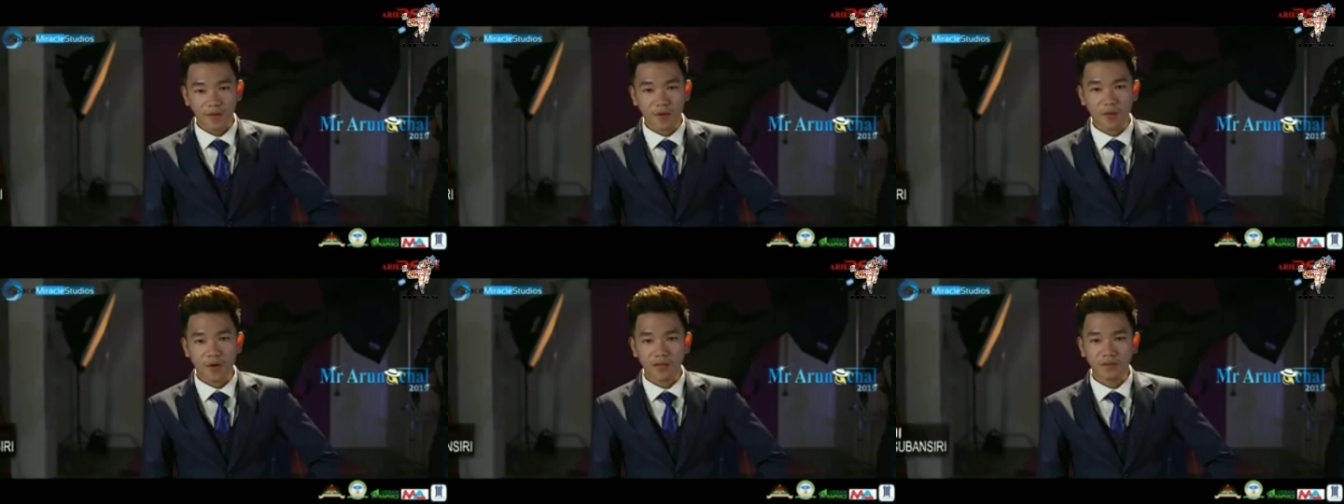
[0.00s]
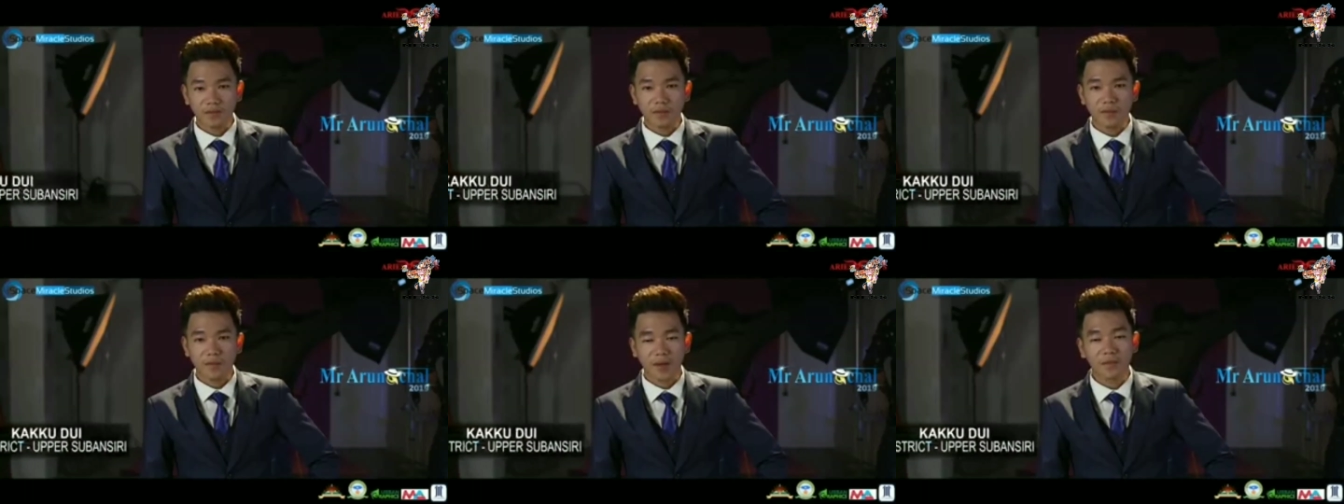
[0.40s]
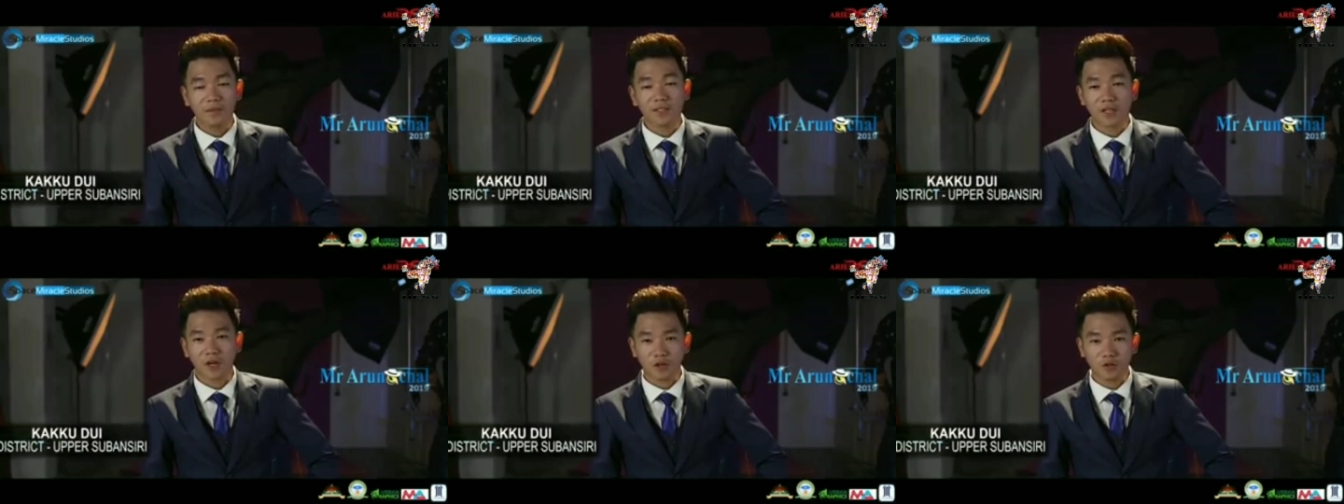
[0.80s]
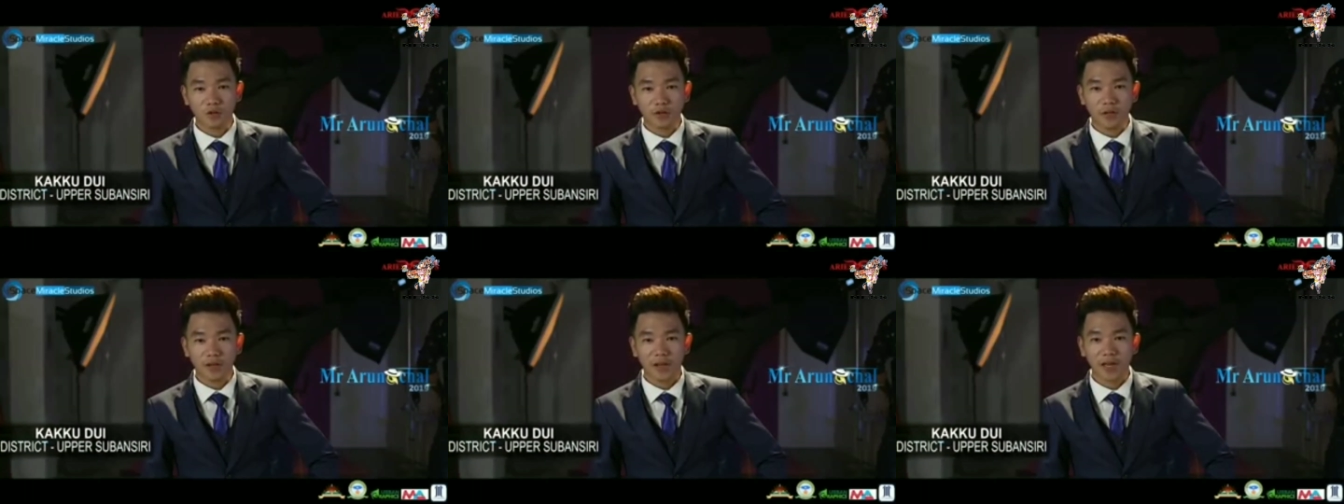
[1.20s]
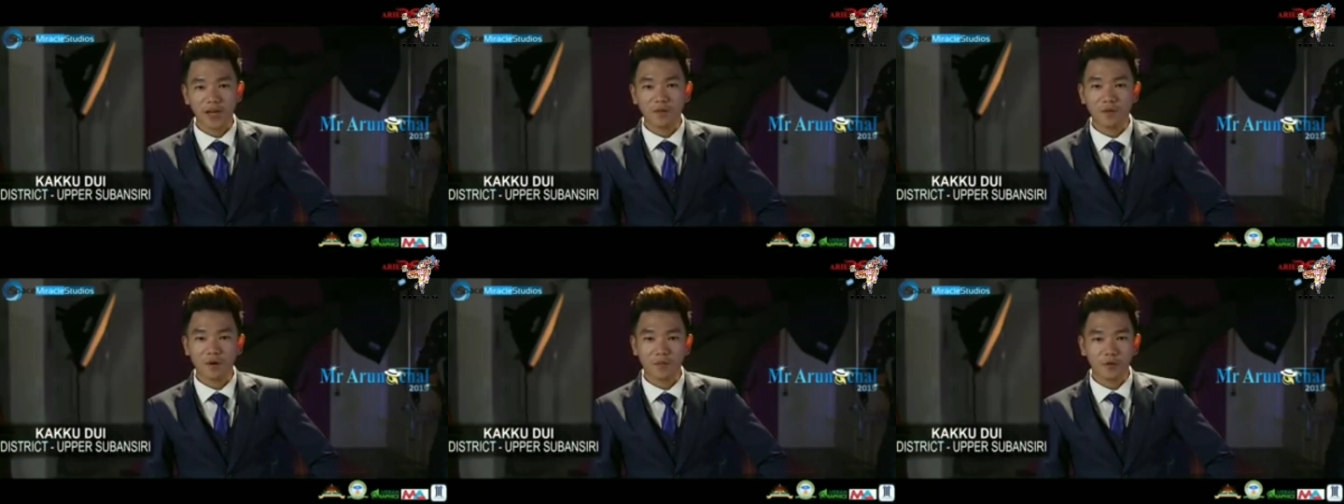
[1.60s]
Hi everyone, my name is Kakudui
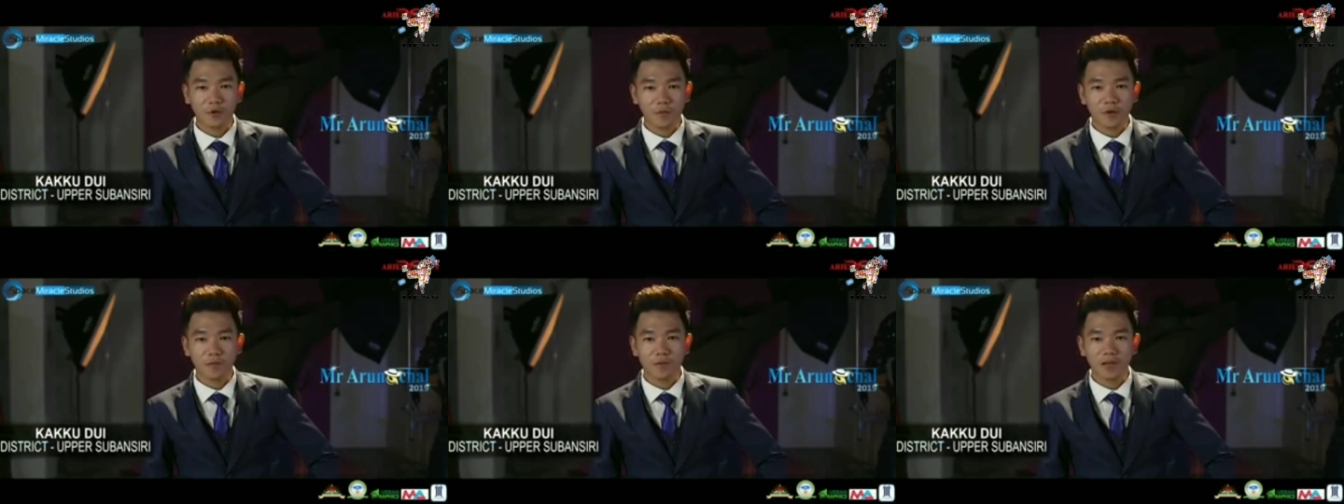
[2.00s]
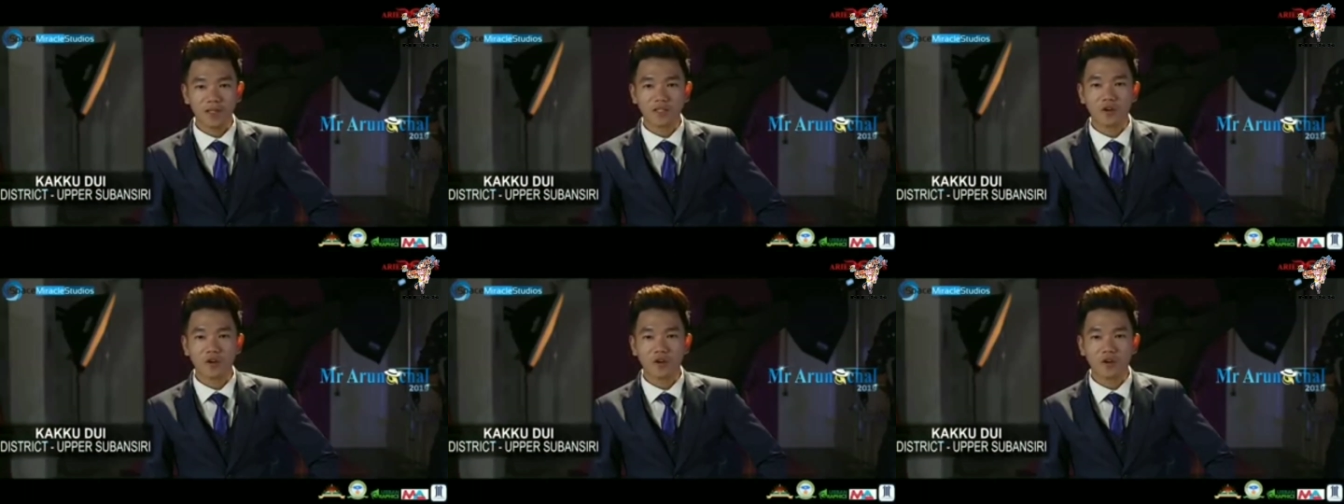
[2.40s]
and I'm from beautiful